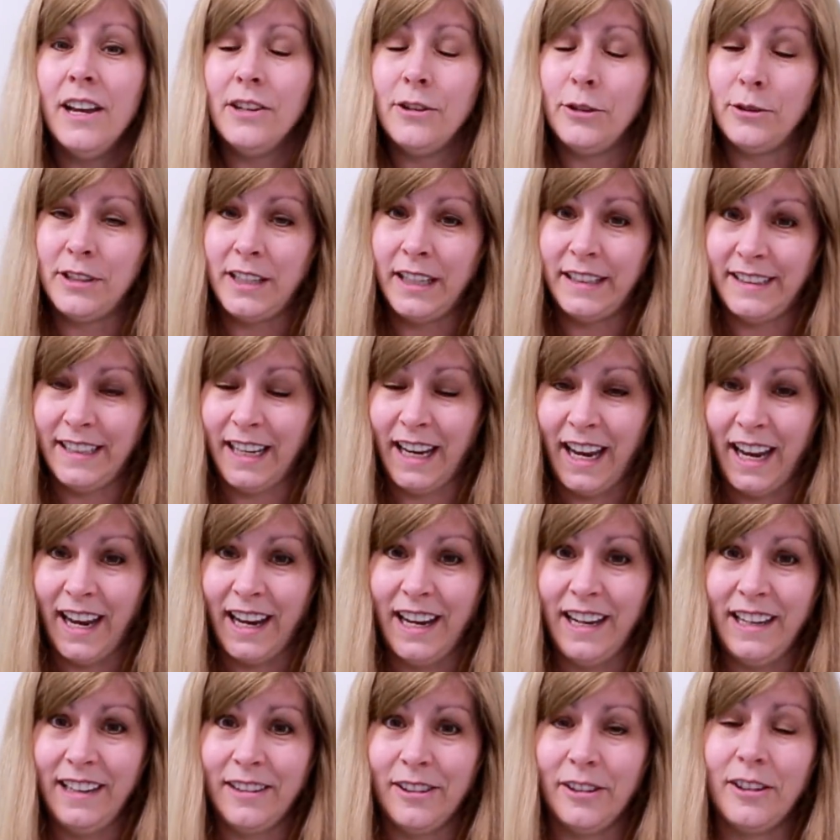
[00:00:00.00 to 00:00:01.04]
So
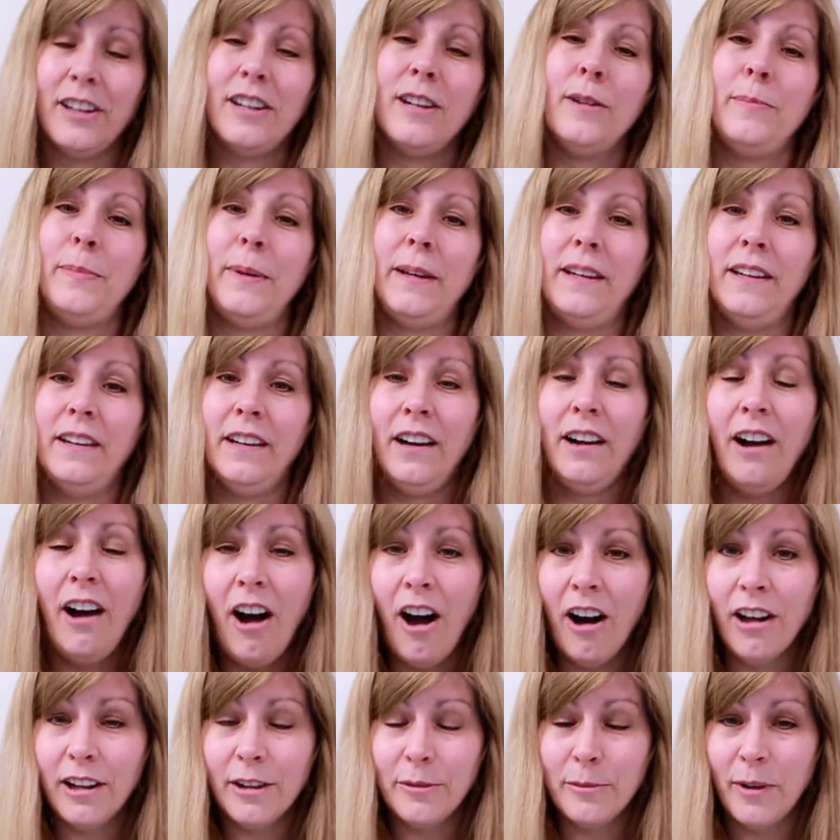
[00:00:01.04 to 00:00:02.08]
today they're gonna be
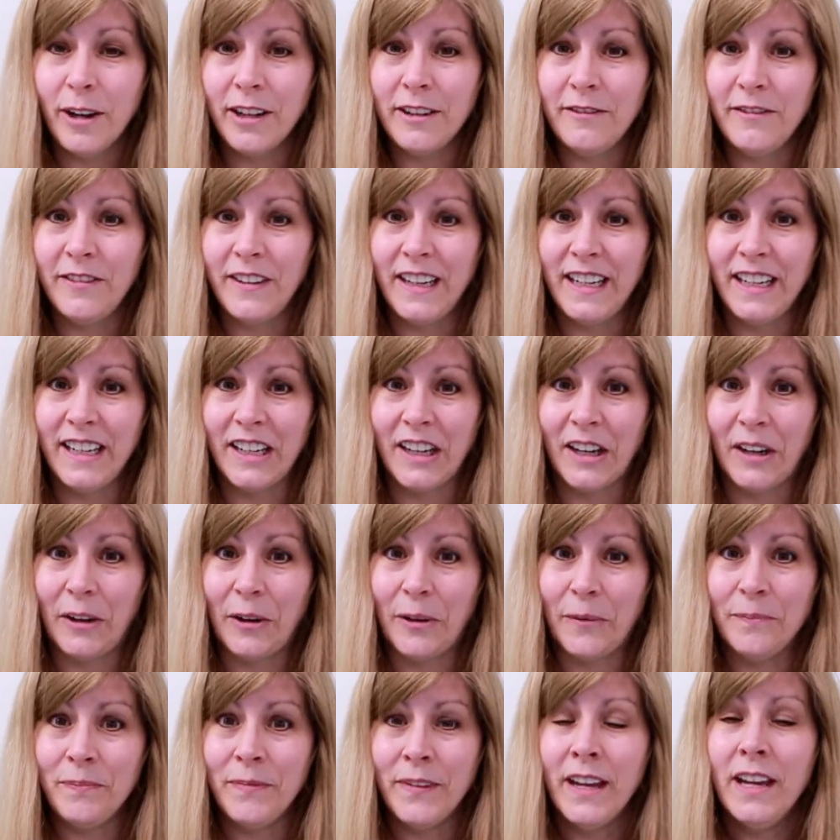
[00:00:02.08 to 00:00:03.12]
all in one
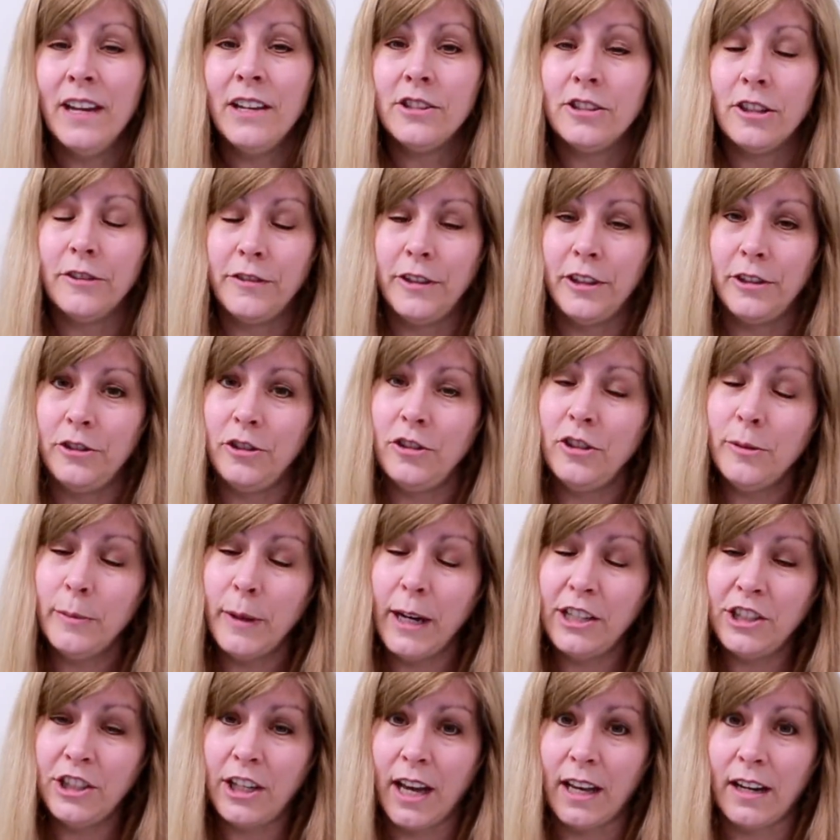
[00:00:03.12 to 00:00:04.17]
video. So if you're new to
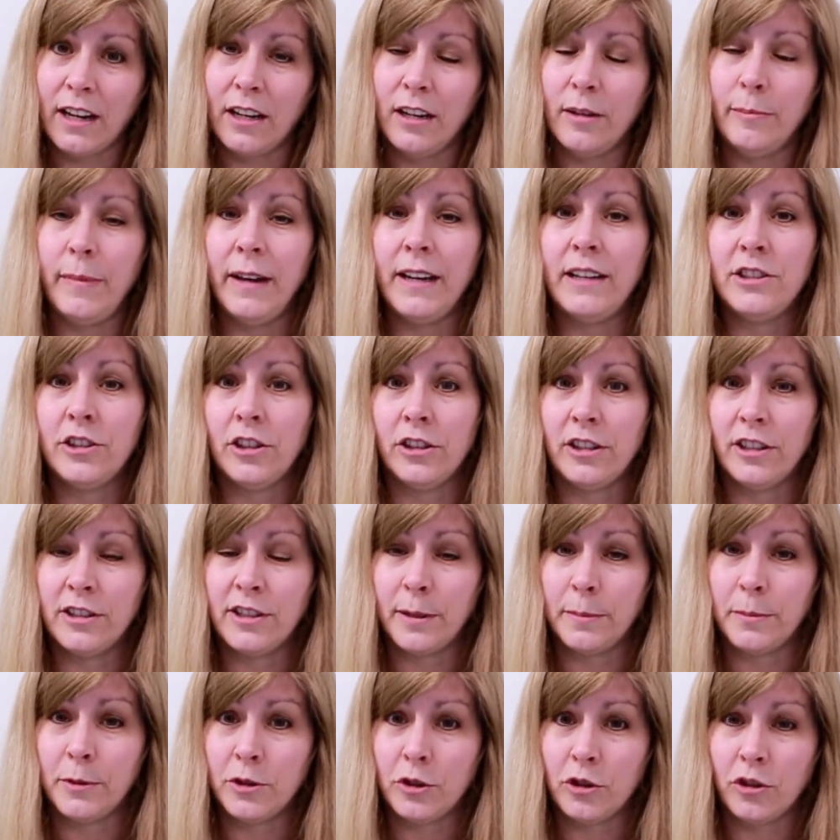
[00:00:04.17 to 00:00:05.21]
my channel, make sure to
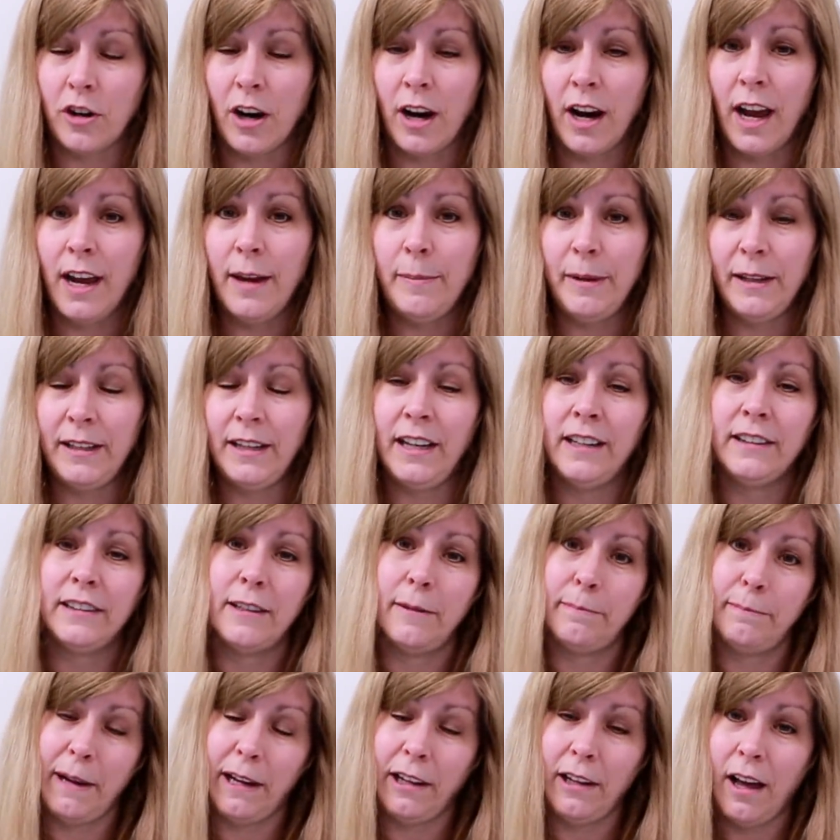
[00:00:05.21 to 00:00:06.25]
subscribe and hit the
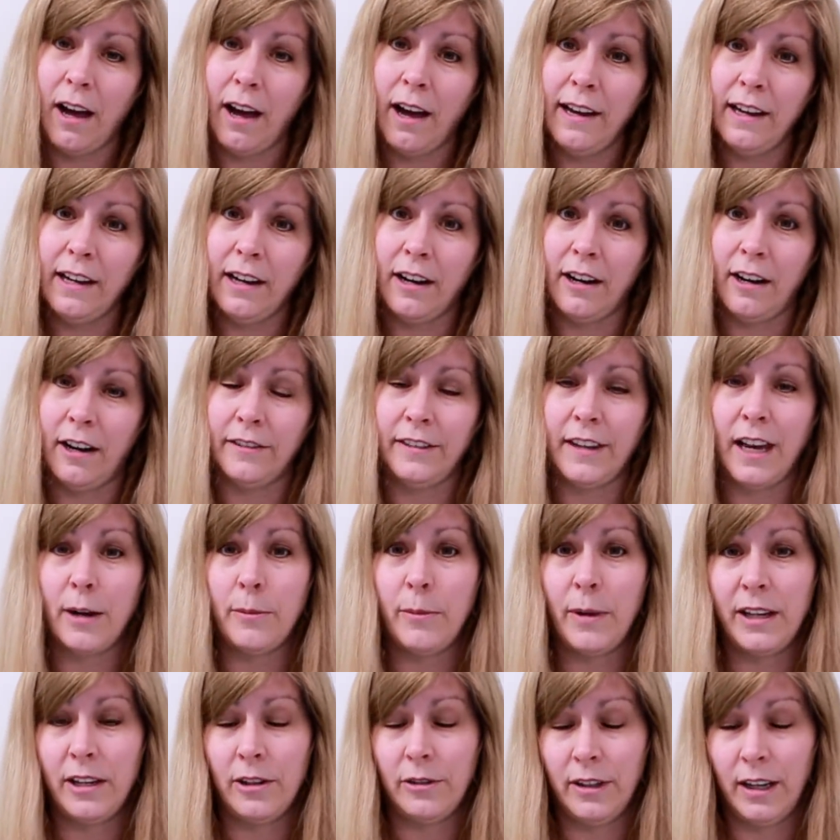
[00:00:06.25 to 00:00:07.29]
bell icon. That
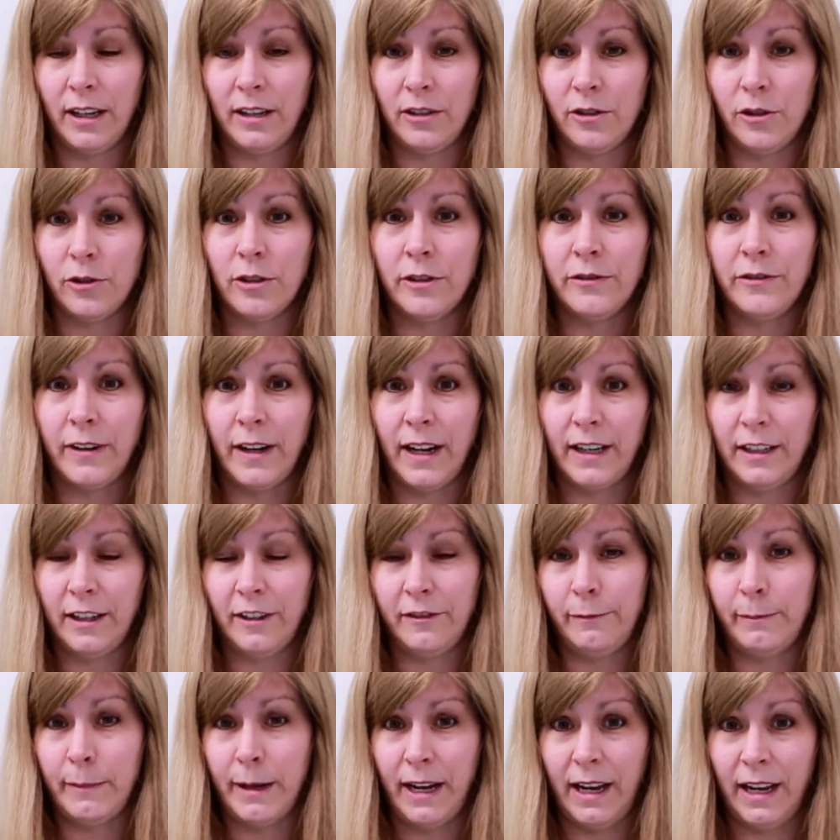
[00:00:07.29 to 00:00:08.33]
way you'll get notified
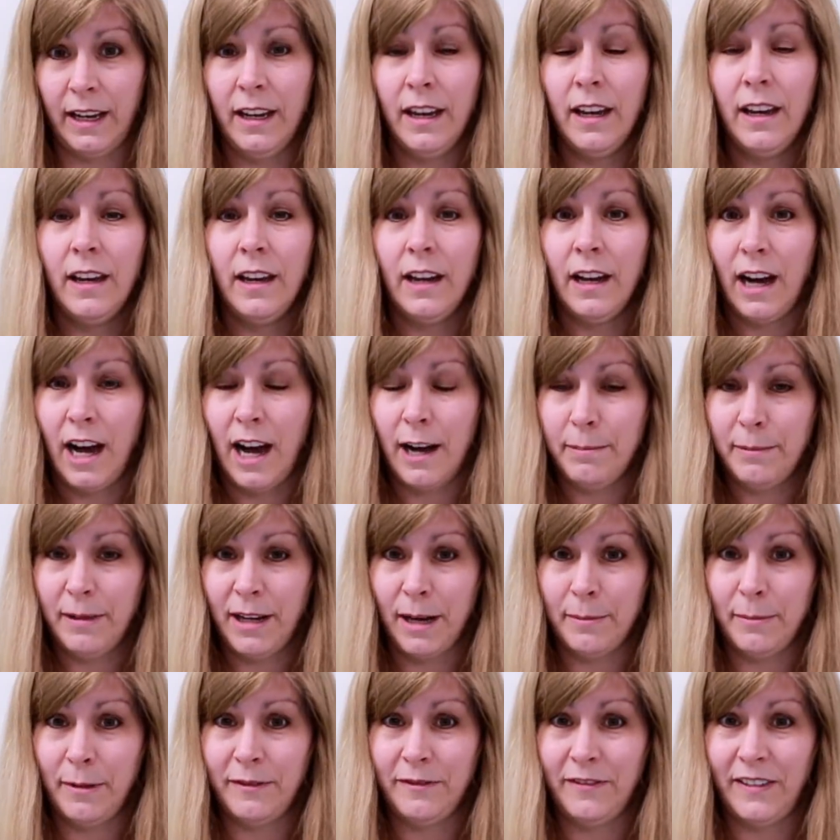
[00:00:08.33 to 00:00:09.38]
of my
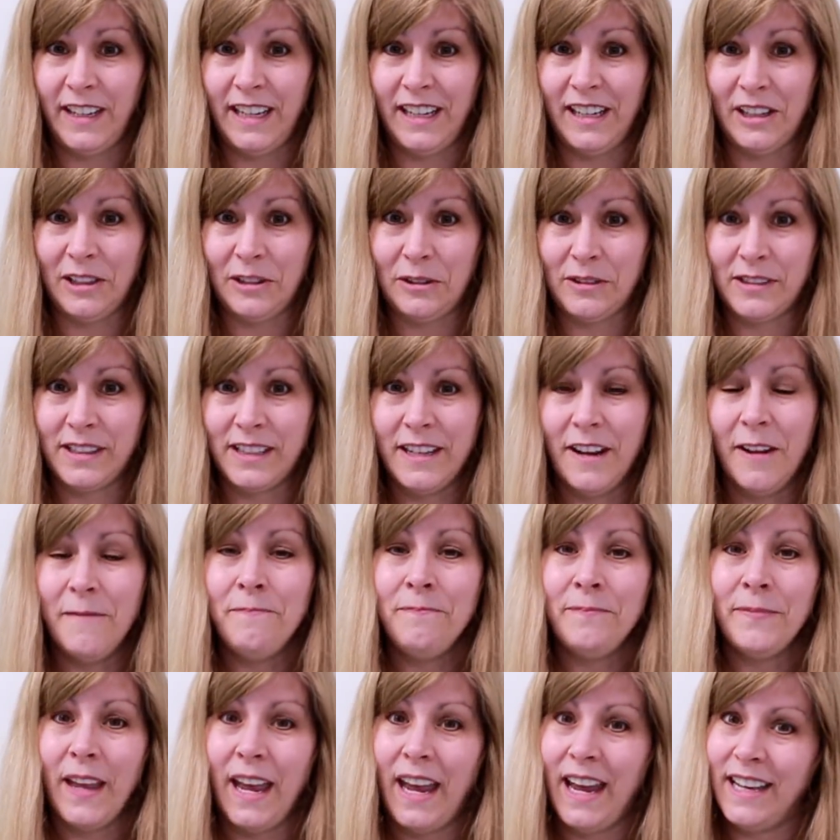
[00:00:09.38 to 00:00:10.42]
upcoming videos.
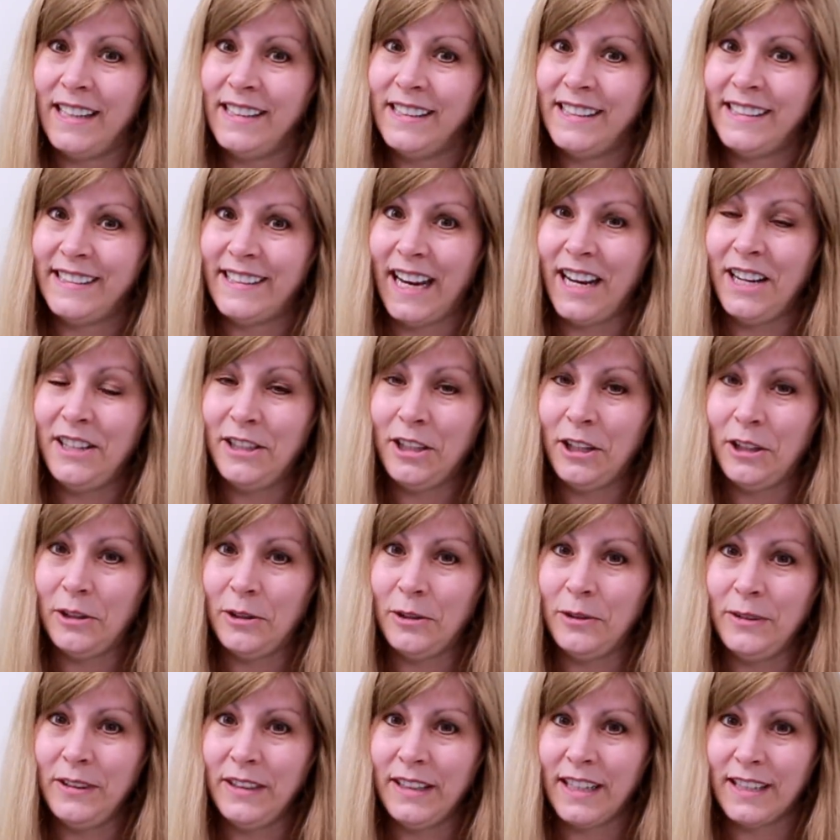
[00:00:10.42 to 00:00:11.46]
And stay
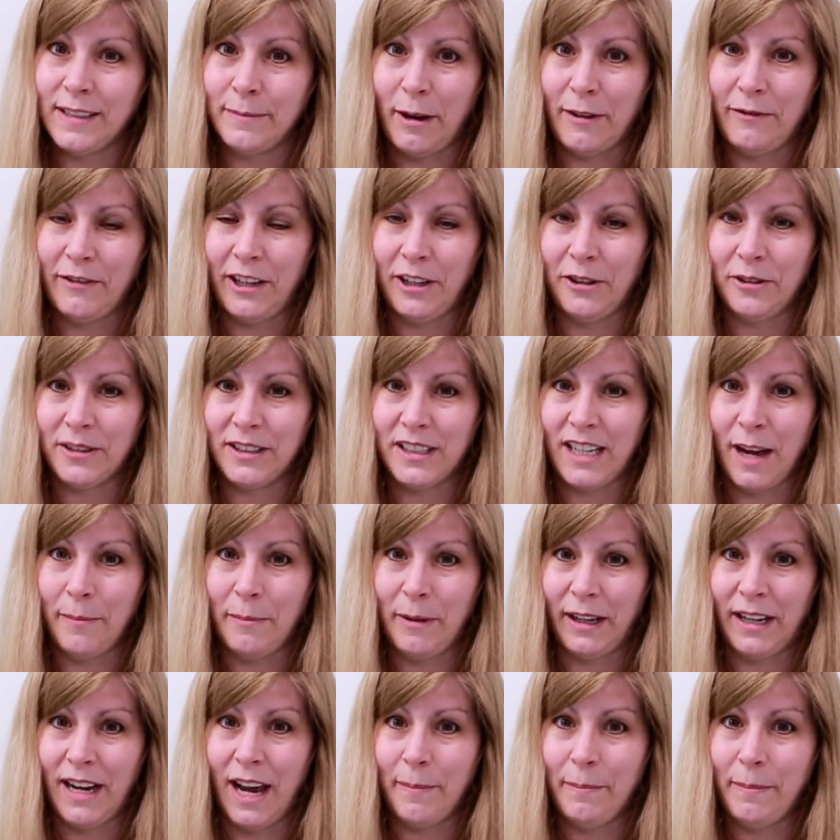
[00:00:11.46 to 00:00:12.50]
tuned because my video is
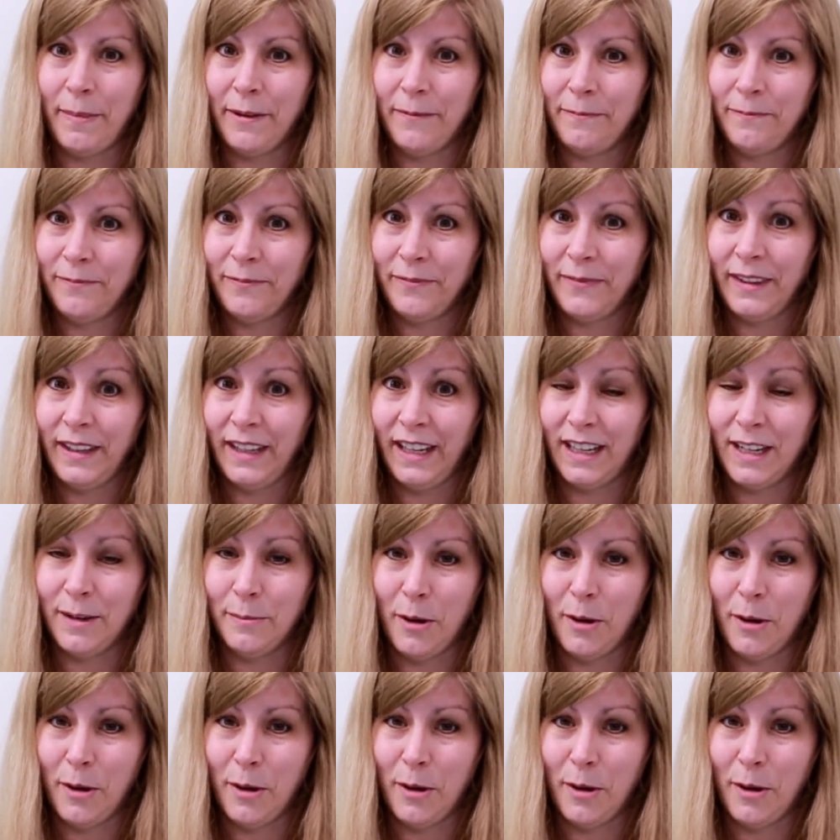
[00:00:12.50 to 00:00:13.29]
coming up in a